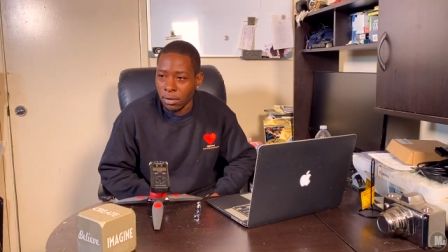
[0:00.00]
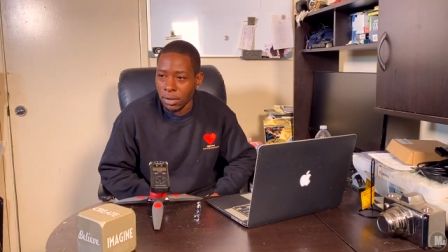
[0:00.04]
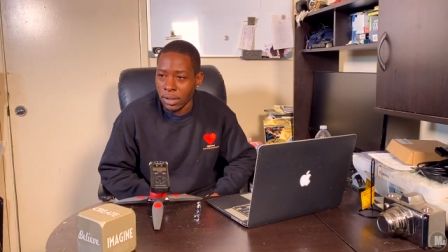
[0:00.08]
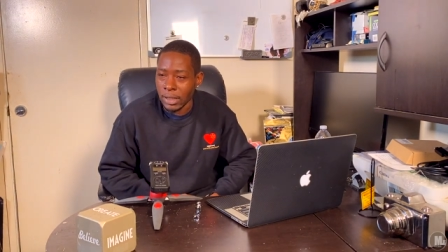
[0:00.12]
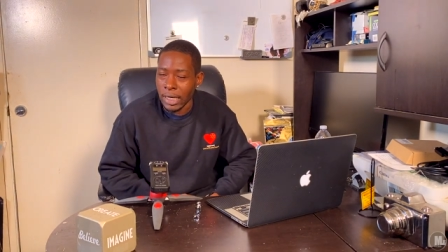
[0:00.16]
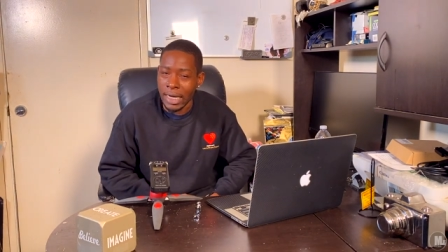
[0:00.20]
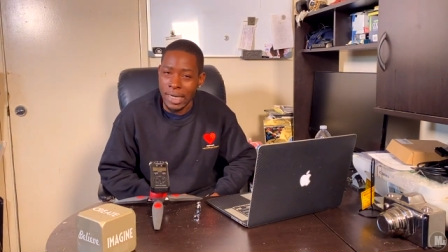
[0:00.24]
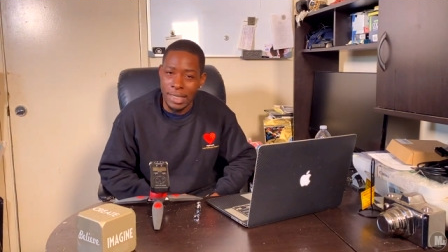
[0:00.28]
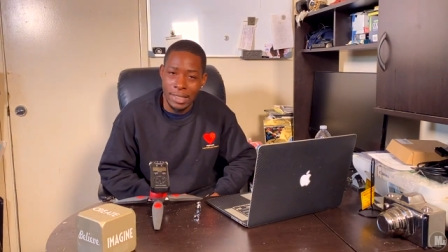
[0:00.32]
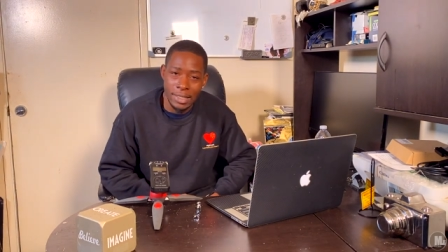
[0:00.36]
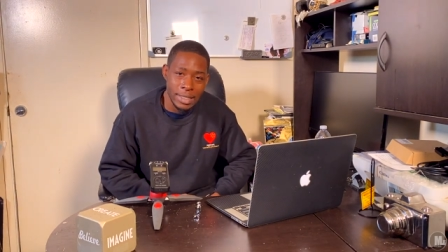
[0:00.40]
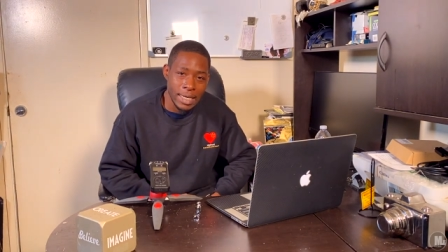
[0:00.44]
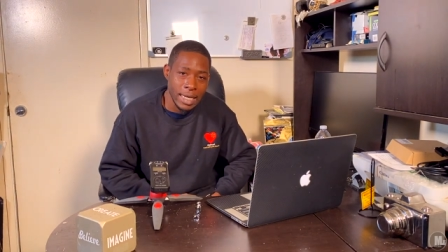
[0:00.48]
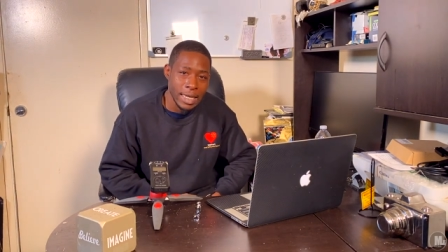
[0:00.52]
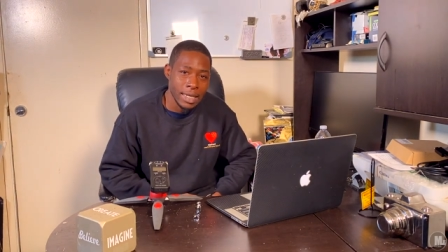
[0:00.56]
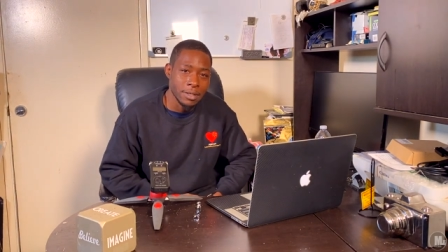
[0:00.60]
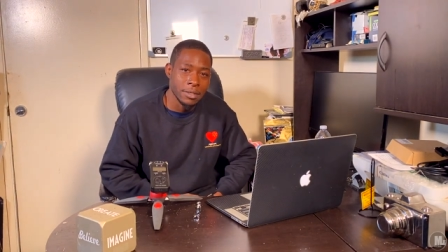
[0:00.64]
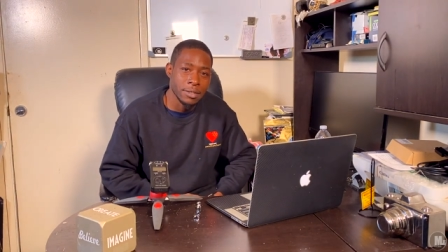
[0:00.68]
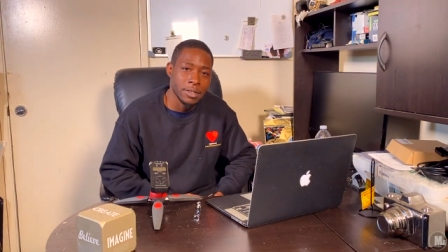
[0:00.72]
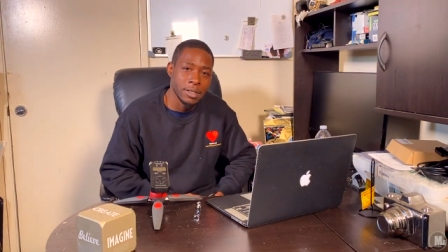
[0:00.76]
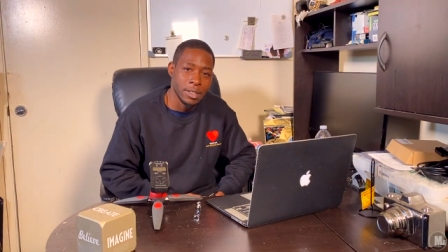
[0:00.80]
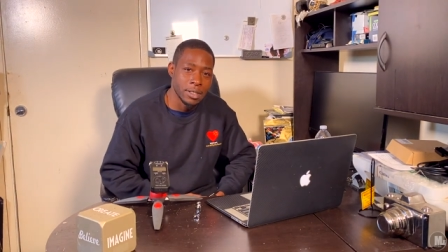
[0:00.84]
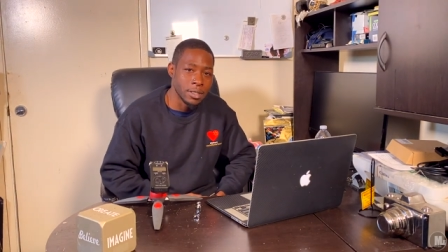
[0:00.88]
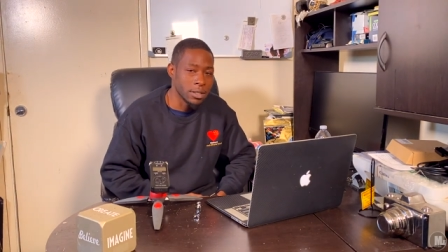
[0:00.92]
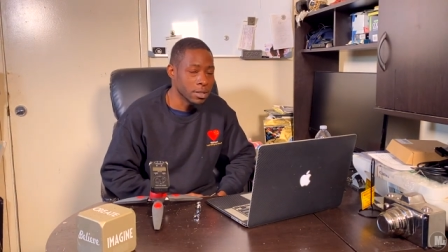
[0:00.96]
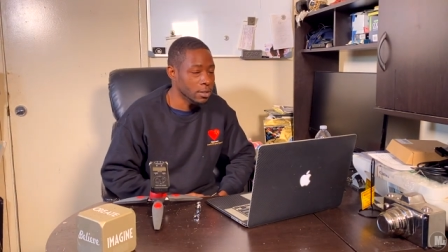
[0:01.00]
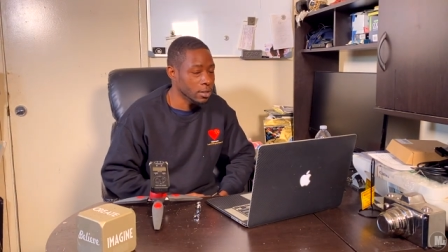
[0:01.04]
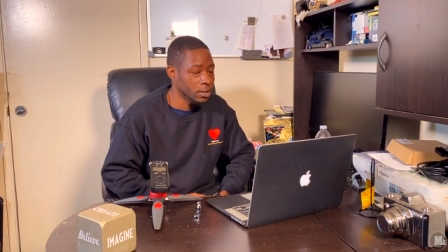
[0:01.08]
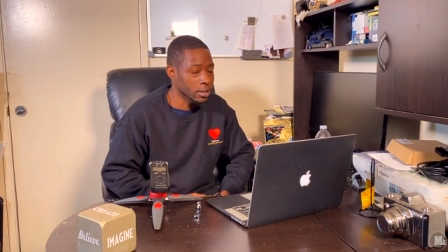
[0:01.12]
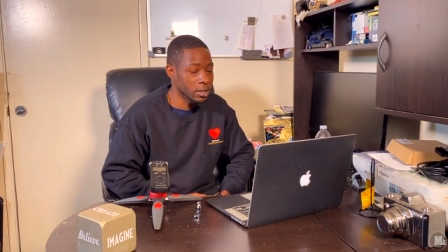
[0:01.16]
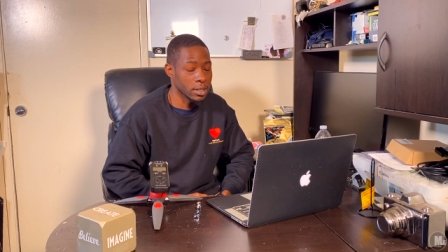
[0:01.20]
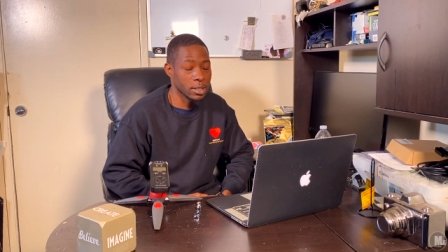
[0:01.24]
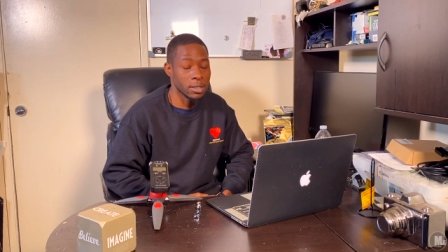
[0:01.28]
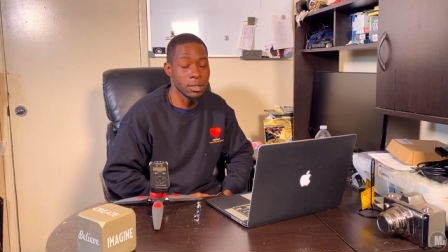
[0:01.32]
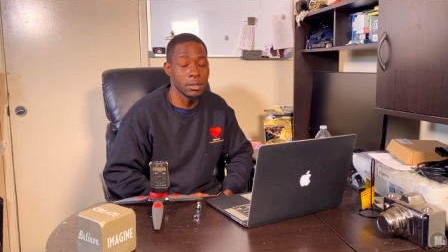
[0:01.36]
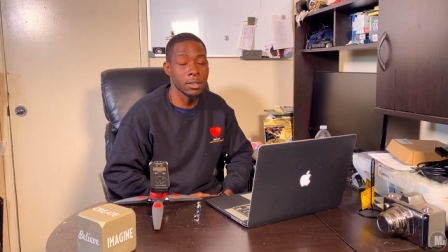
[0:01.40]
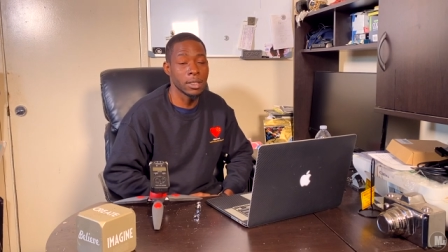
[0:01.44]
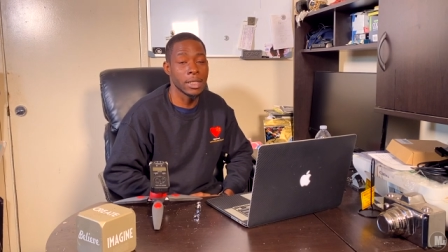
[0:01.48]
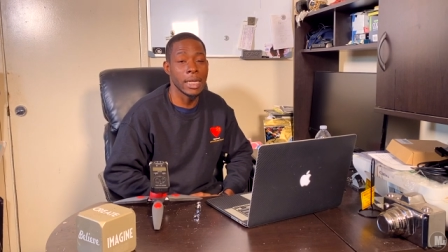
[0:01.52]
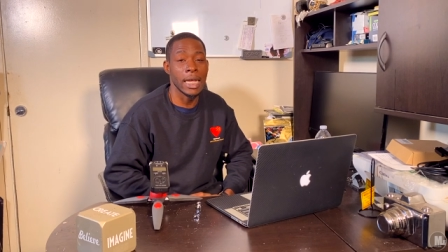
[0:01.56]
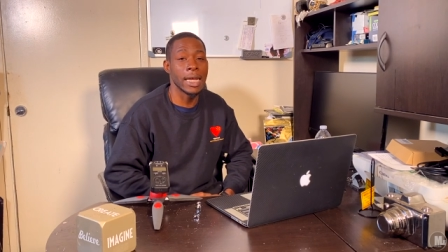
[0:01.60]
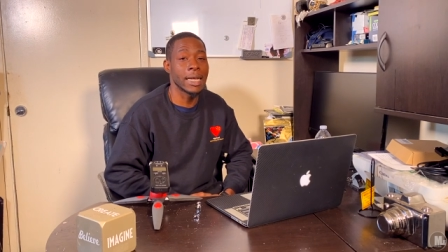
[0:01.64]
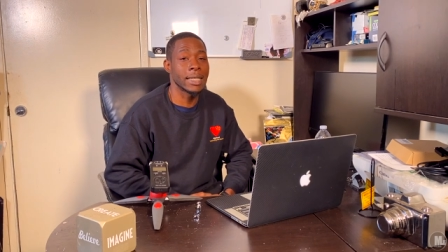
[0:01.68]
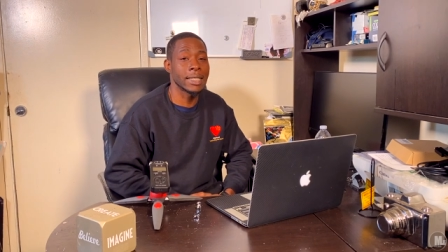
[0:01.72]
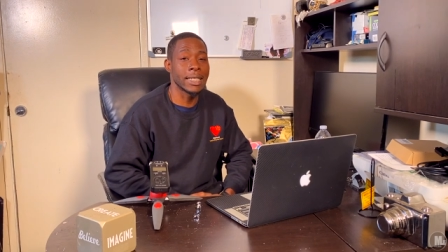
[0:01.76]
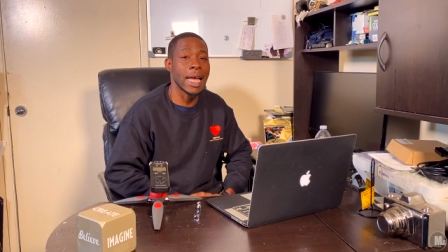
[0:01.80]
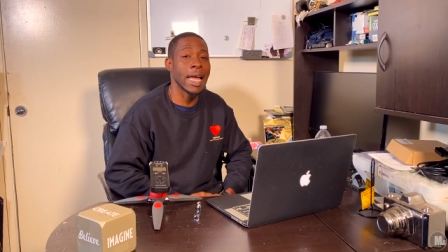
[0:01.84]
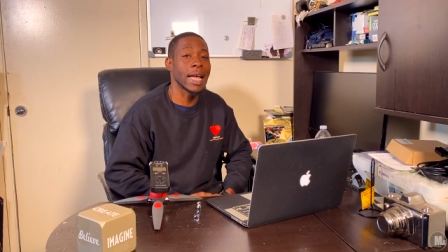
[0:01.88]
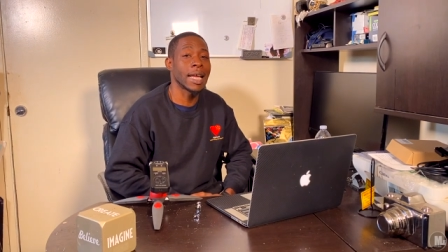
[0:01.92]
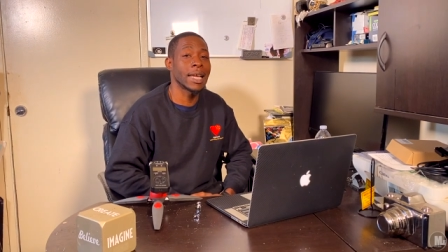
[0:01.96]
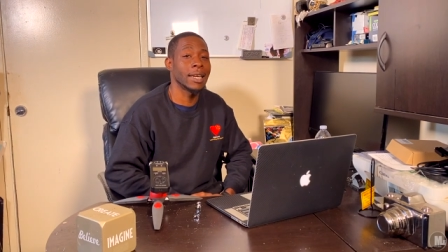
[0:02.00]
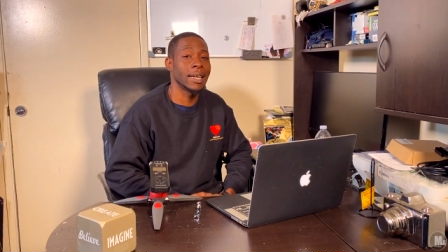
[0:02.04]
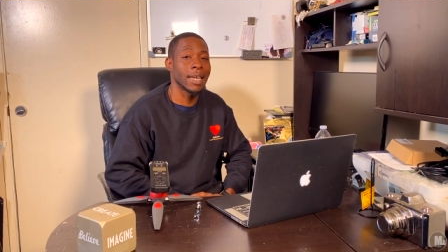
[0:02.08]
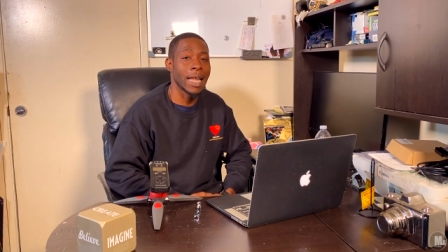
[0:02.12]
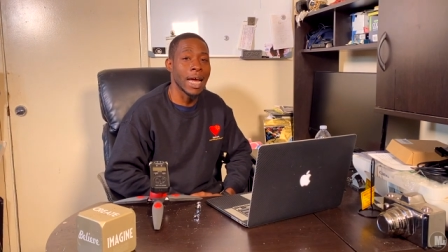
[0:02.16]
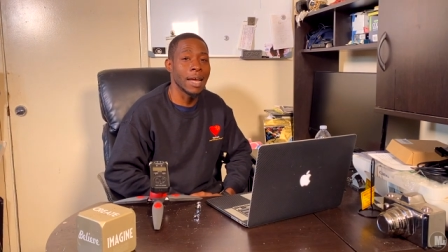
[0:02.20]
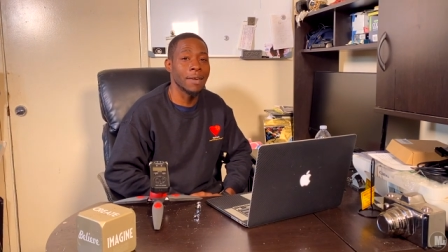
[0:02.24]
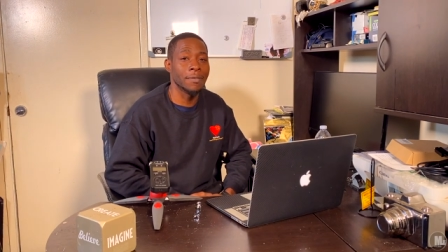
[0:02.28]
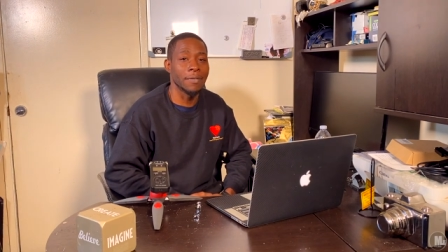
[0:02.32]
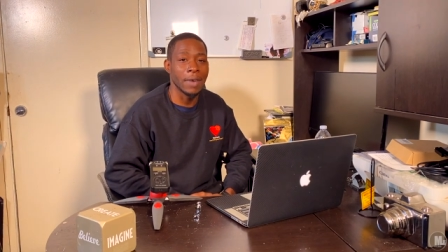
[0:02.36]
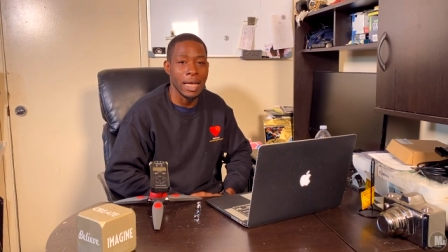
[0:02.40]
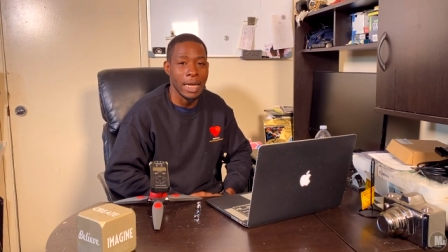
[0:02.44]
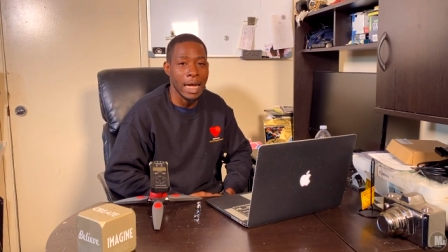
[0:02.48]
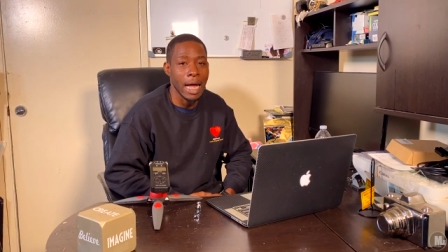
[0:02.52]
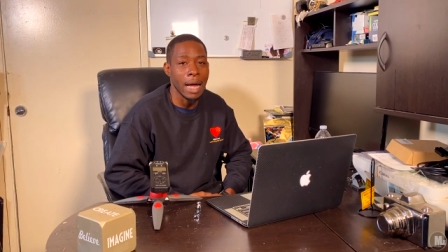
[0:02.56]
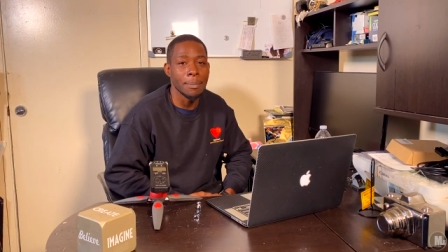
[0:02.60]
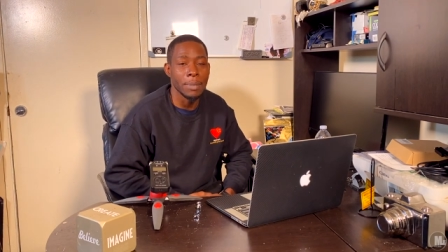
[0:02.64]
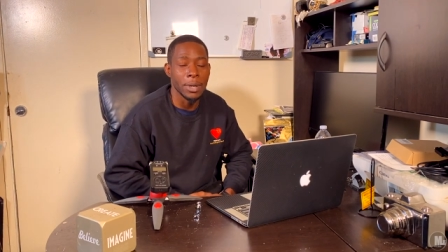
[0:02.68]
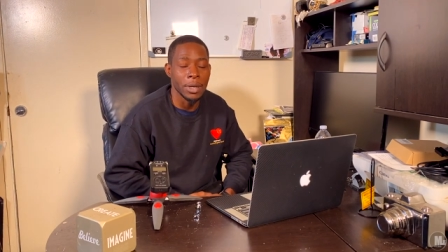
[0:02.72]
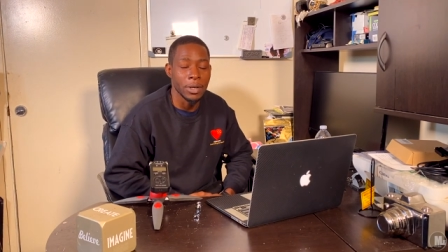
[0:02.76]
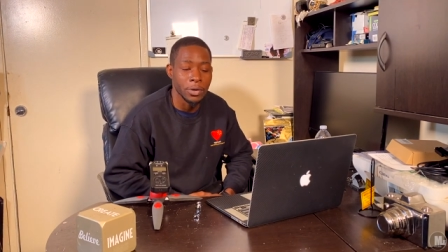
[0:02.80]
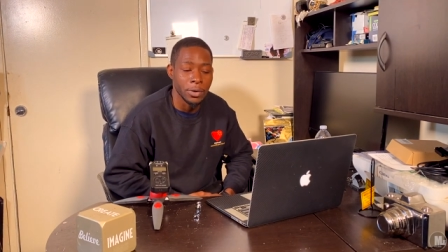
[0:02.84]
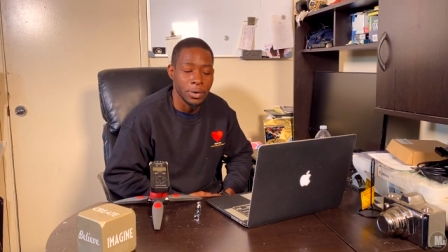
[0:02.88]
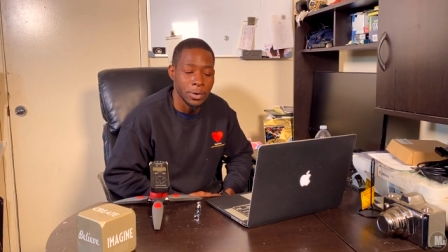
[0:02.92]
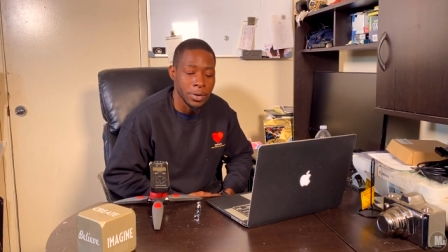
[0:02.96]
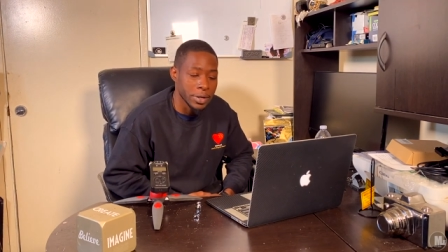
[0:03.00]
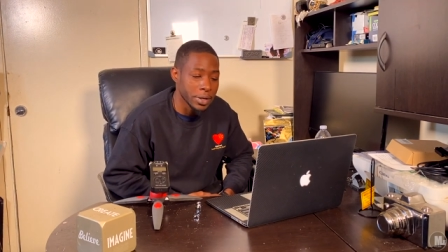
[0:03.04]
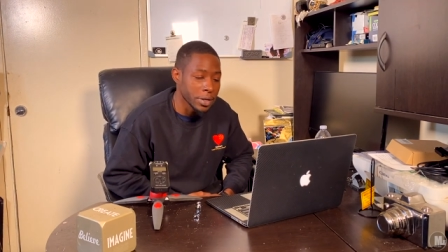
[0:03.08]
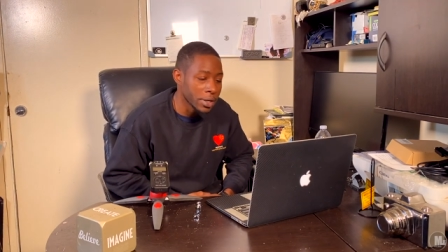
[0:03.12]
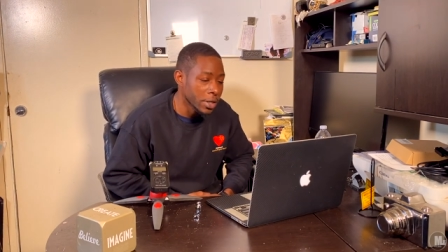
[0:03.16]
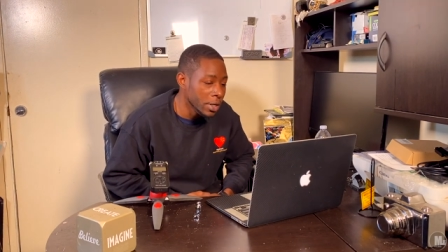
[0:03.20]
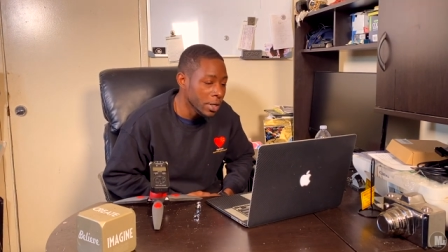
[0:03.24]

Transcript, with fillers: You gotta stay st still stay attacking life like I've been doing.